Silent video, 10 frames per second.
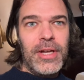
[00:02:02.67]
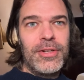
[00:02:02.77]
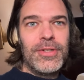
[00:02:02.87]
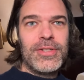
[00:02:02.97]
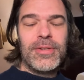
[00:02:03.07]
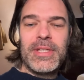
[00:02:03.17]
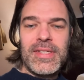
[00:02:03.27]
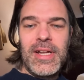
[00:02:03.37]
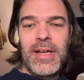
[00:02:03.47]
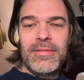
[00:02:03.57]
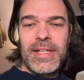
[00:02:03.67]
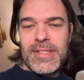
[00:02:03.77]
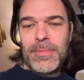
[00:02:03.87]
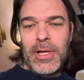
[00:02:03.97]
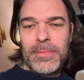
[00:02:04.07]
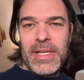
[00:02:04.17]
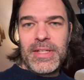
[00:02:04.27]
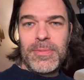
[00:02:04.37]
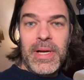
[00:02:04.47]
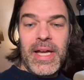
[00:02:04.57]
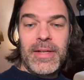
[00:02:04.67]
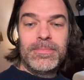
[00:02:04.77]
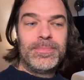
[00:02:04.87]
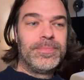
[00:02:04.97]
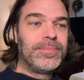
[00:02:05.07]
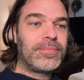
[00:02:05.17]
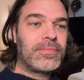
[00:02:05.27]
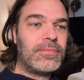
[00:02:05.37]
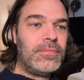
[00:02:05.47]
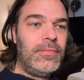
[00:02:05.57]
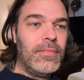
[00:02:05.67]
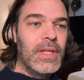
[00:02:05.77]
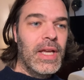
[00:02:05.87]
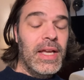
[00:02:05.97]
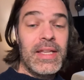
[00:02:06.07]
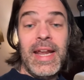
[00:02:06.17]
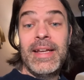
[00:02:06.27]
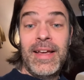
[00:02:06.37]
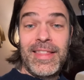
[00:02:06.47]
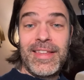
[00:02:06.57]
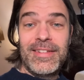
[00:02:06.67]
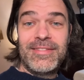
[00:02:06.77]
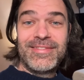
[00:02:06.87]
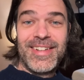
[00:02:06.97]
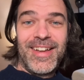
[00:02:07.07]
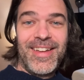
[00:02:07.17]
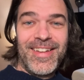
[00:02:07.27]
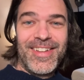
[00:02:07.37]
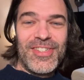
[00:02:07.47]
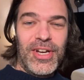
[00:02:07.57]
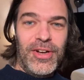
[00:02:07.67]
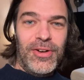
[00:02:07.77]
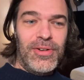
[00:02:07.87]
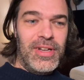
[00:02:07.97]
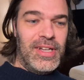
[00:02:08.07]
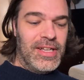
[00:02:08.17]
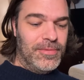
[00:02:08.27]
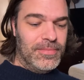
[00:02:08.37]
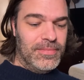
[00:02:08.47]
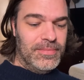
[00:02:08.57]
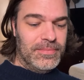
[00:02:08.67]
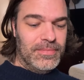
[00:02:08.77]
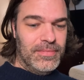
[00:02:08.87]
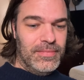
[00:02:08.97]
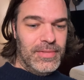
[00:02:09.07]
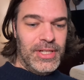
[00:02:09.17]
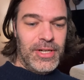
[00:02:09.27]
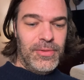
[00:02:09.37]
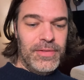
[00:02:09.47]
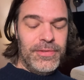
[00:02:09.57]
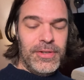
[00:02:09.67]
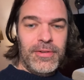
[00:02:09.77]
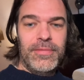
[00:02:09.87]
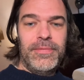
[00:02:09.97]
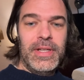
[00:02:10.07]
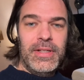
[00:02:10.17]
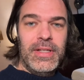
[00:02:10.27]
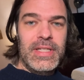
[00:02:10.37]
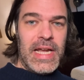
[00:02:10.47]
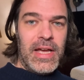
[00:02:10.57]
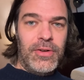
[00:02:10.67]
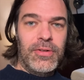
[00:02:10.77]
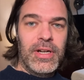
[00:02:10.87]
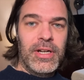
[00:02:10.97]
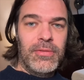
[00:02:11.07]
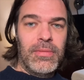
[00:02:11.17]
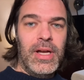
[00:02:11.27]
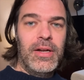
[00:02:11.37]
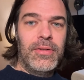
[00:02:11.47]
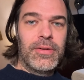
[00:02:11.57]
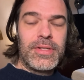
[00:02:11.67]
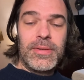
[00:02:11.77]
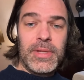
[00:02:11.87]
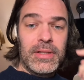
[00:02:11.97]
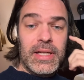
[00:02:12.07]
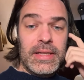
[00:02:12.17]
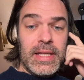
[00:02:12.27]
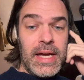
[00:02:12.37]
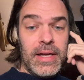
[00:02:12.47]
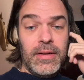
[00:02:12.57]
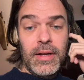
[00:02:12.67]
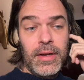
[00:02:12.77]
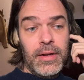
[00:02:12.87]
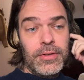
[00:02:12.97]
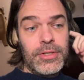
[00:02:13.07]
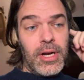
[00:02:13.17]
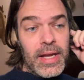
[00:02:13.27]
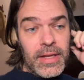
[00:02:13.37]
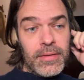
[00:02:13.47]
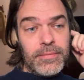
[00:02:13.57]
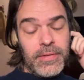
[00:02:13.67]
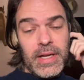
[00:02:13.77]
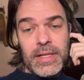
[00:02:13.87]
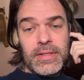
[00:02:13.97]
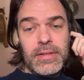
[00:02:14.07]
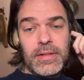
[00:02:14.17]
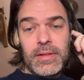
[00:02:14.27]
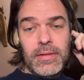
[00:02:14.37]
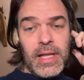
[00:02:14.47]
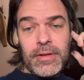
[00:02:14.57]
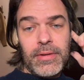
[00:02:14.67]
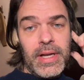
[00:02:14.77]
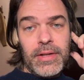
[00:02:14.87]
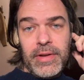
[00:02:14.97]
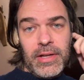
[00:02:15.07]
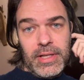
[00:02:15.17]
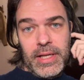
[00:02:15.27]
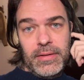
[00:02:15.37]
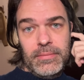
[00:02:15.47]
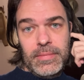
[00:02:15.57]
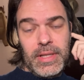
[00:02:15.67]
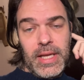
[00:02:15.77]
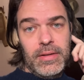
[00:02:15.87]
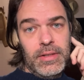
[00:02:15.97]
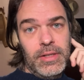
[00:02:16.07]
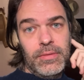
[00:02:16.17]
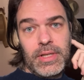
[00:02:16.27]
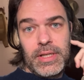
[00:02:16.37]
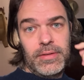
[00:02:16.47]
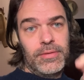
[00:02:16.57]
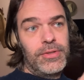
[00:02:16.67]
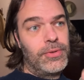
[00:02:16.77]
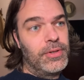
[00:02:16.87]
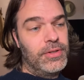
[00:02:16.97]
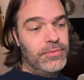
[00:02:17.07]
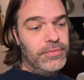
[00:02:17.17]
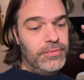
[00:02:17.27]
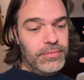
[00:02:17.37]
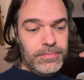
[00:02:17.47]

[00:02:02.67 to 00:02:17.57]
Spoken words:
on YouTube, that's small beans, but it ain't nothing. So, if you're feeling down or in a rut or something like that, try and find that creative outlet that you can sort of